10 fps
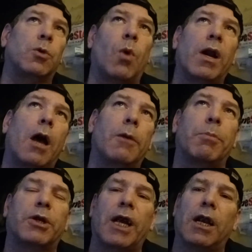There's
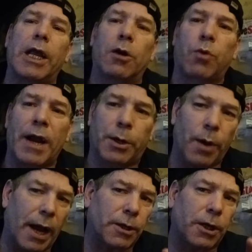100% legal right
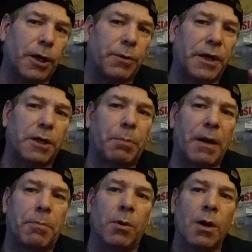to execute these
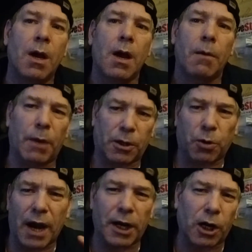people that
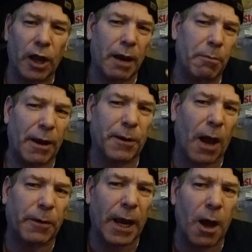tried to claim they
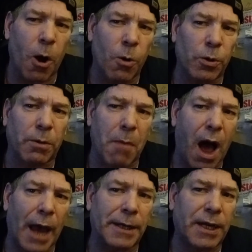thought they owned
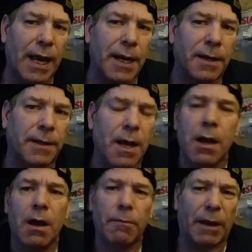my teeth.
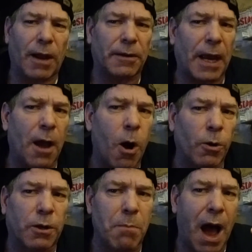They thought they
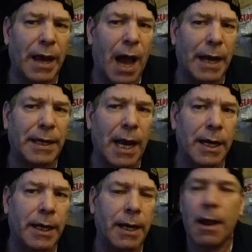owned my
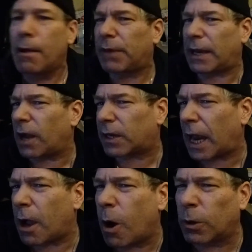identity. They thought
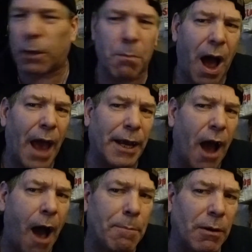they owned my
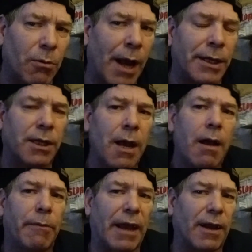copyrights.
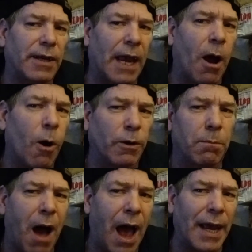They thought they
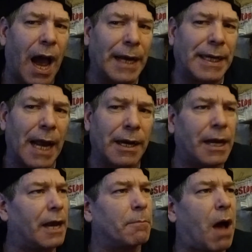owned my
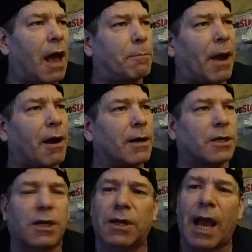identity and my
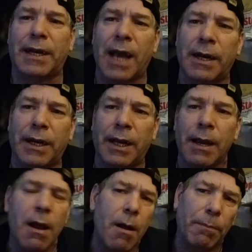parents'
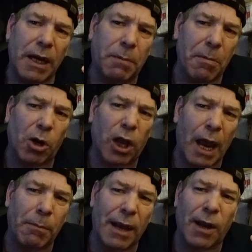identity. These people
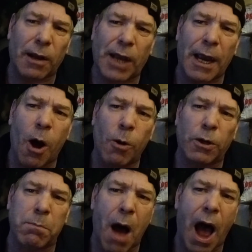claim they thought they
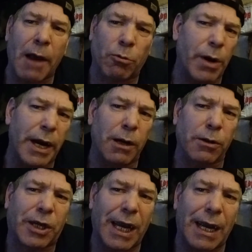owned my
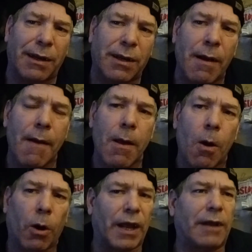real teeth.
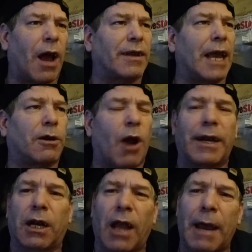Or they thought they
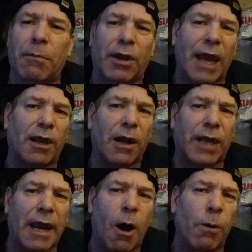tried to claim that they
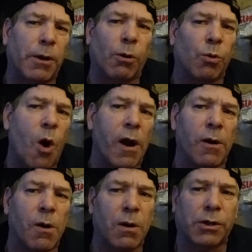thought they owned the
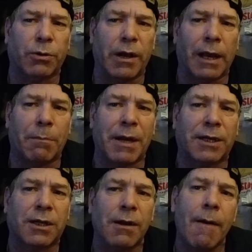royal oil drilling
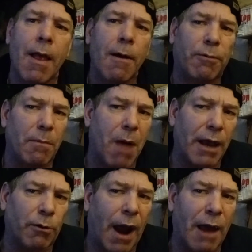bits from
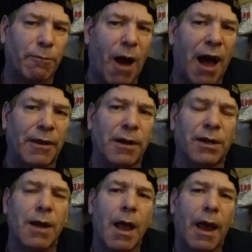my
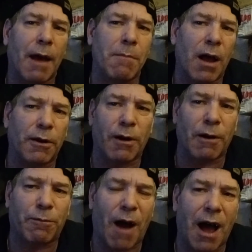grandfather's and mother
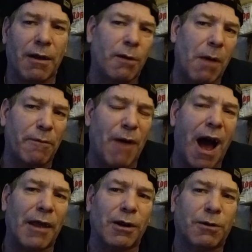and father, or my
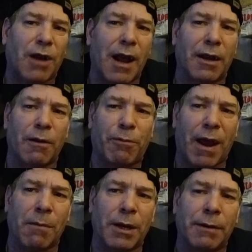father's side of the
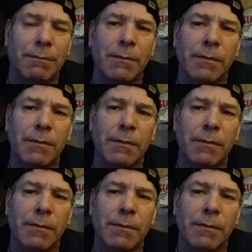family.